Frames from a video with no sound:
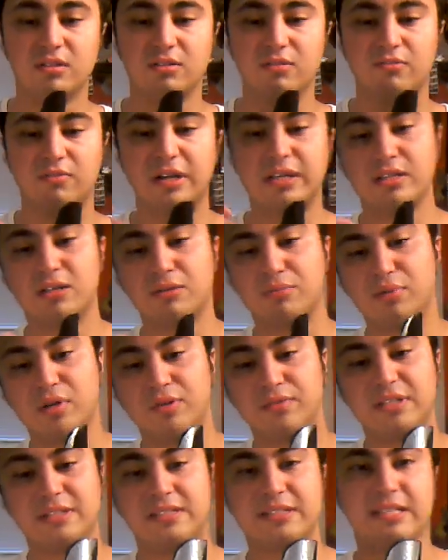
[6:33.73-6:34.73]
like a
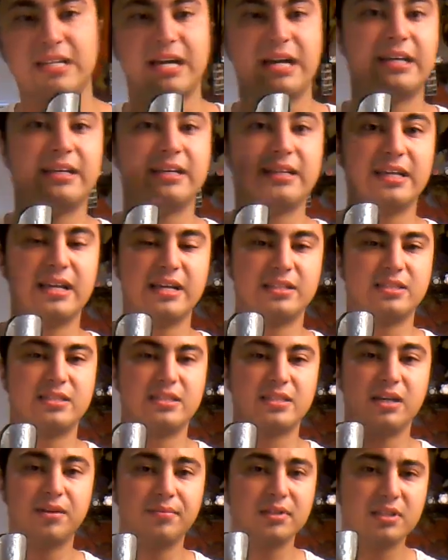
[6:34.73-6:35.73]
perfect size, and
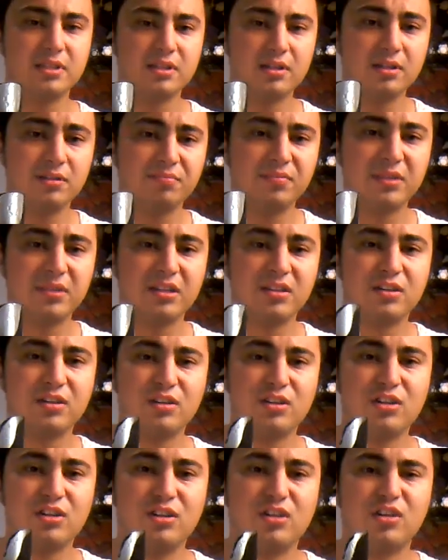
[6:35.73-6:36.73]
some of them
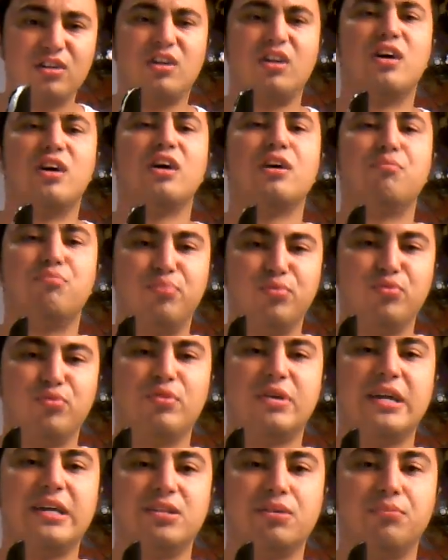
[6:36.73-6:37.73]
are
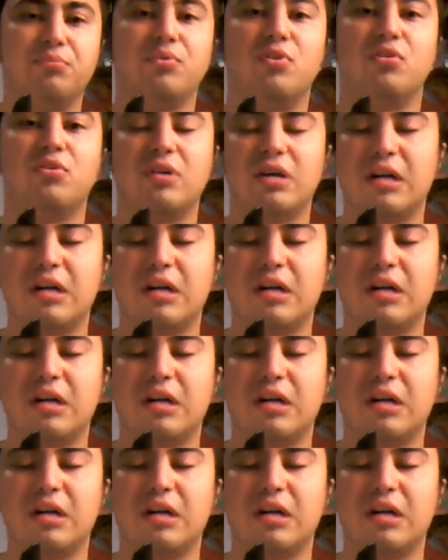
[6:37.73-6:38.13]
breakable.